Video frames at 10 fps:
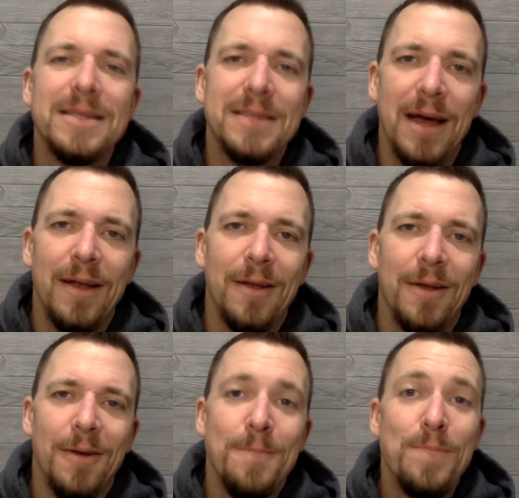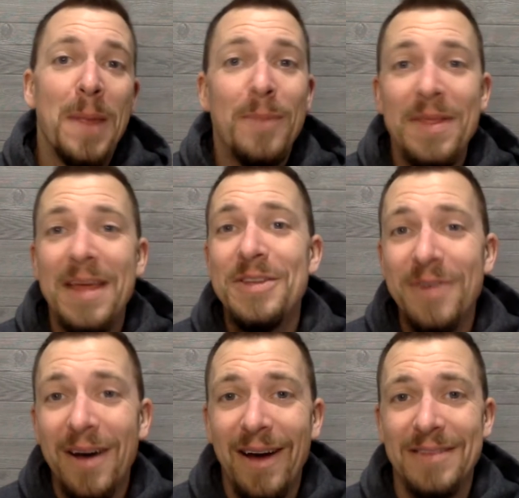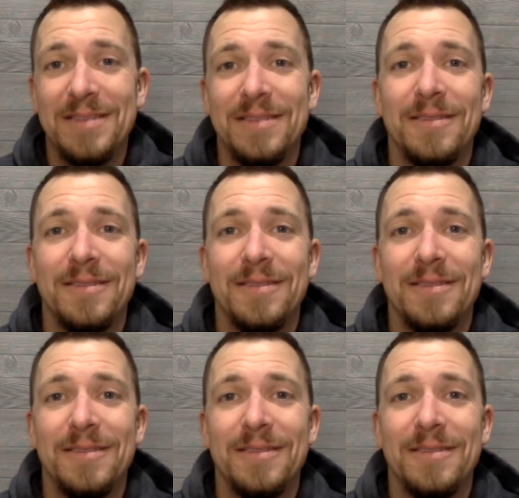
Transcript: that. But they do to us.